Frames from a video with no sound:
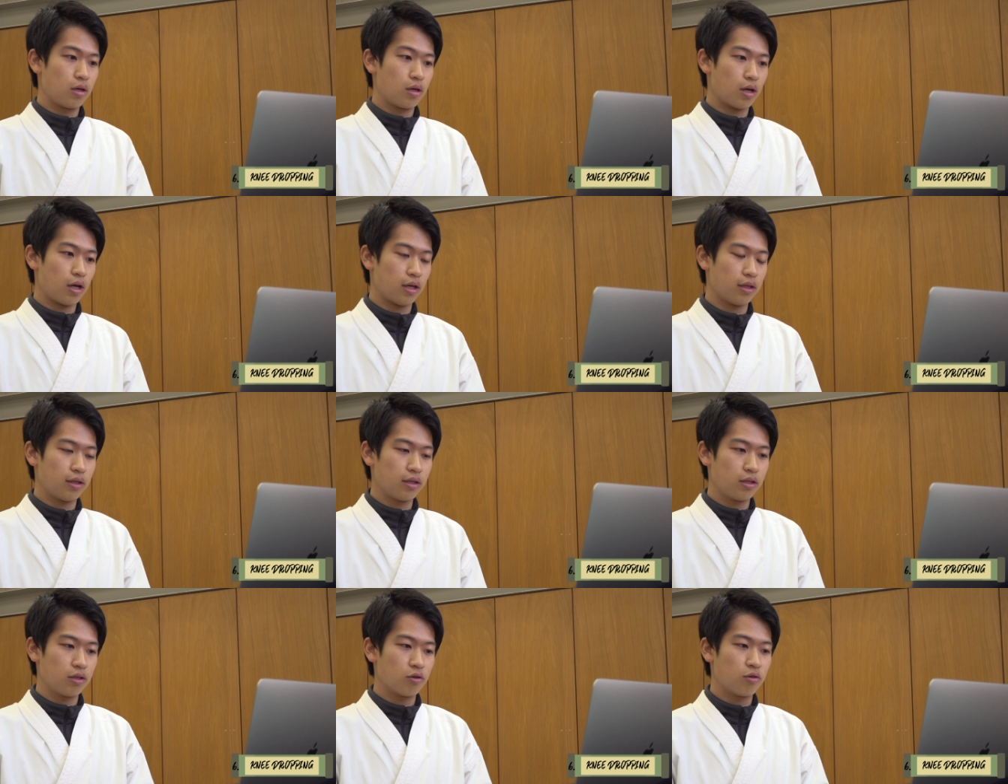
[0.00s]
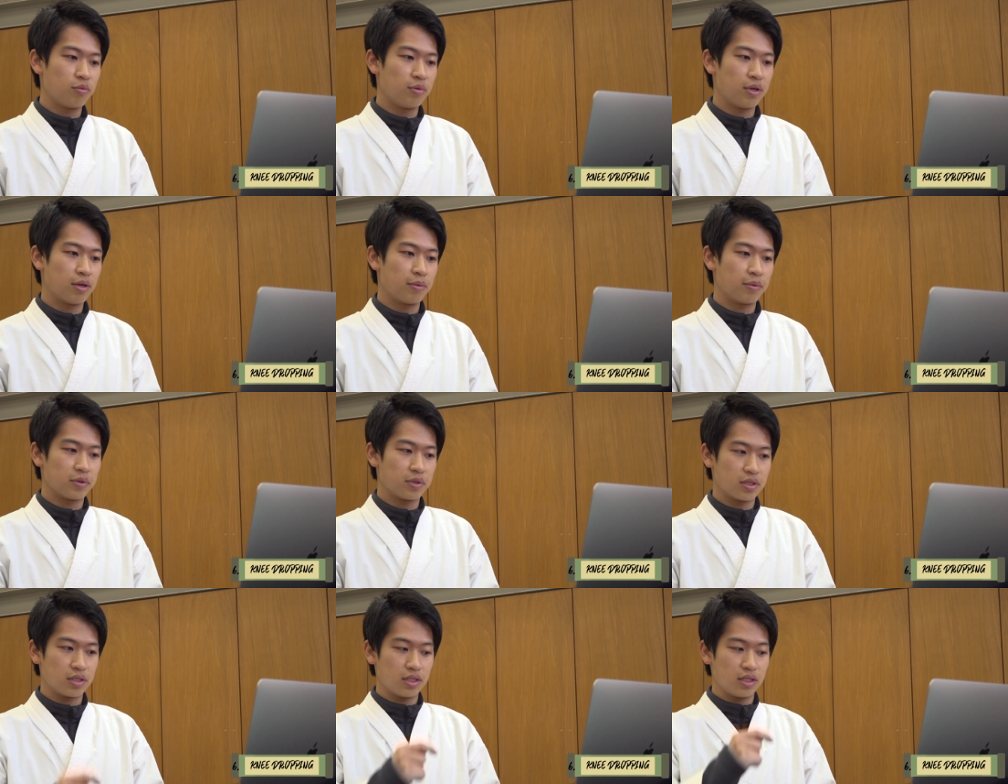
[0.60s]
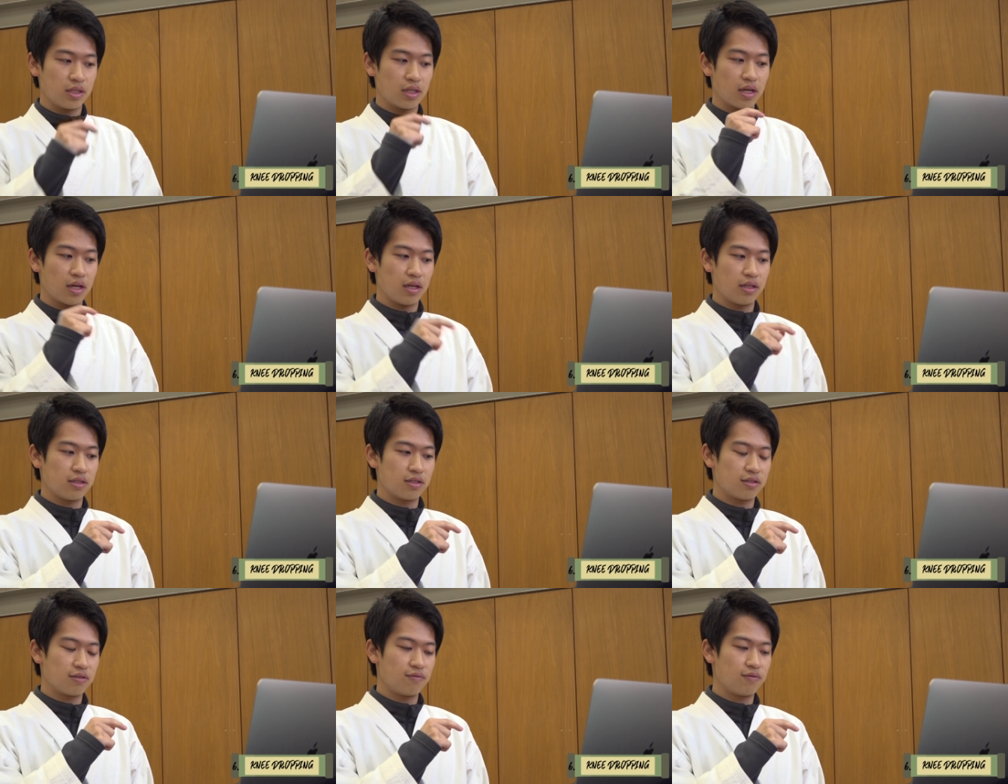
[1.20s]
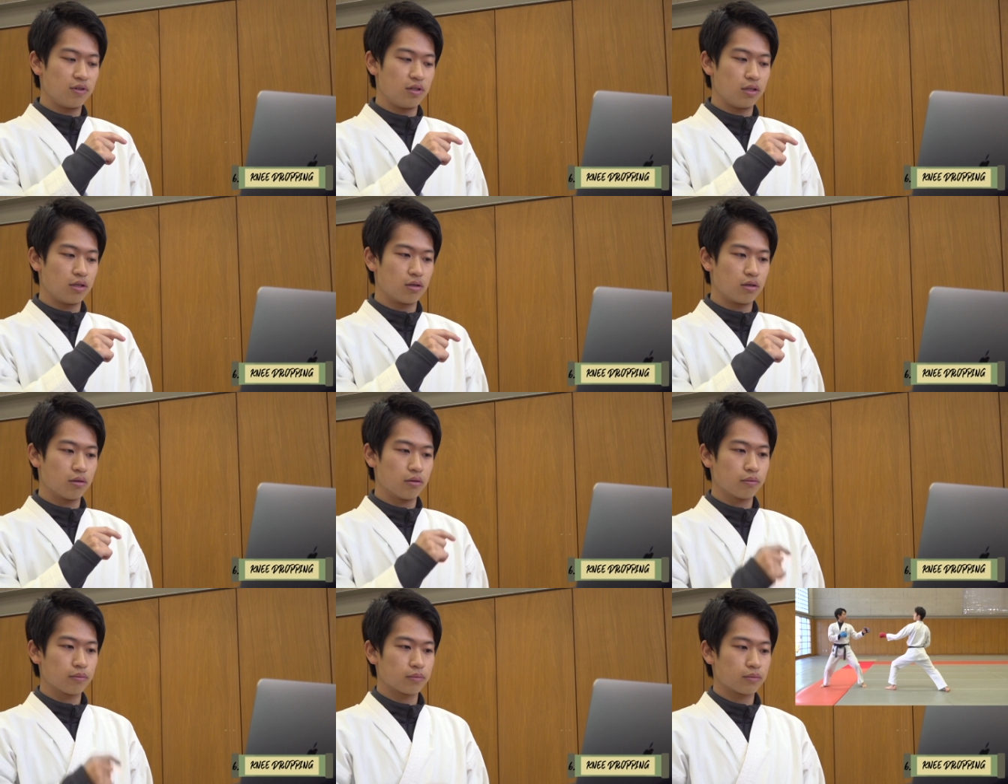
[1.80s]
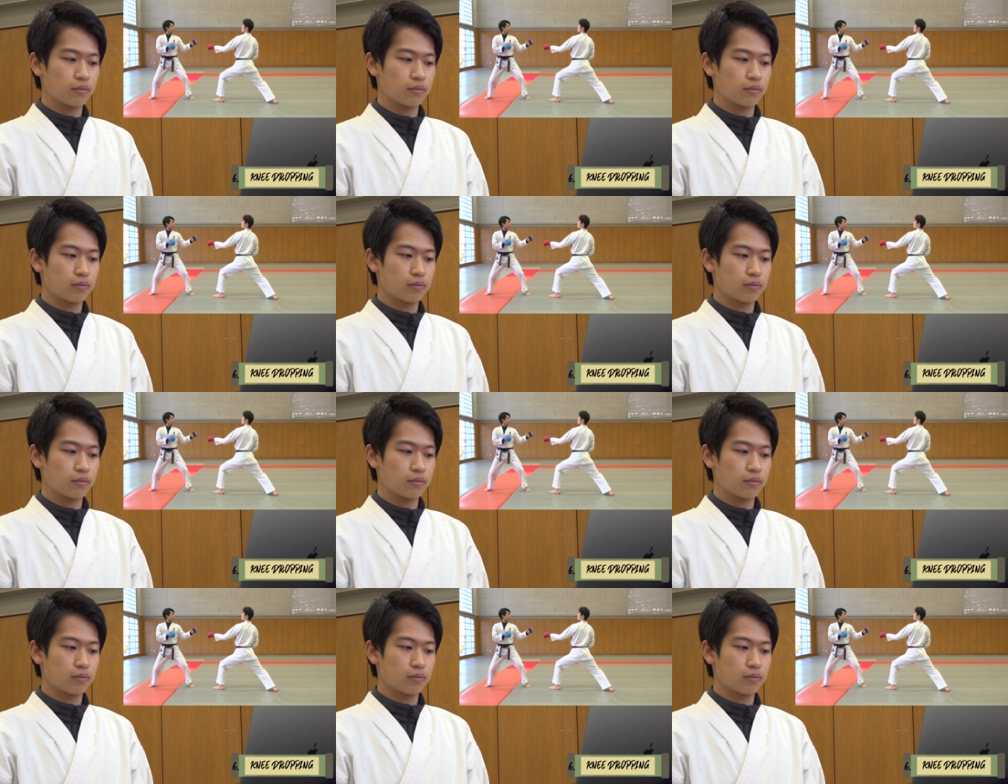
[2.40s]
I think you'll be able to see that in this video.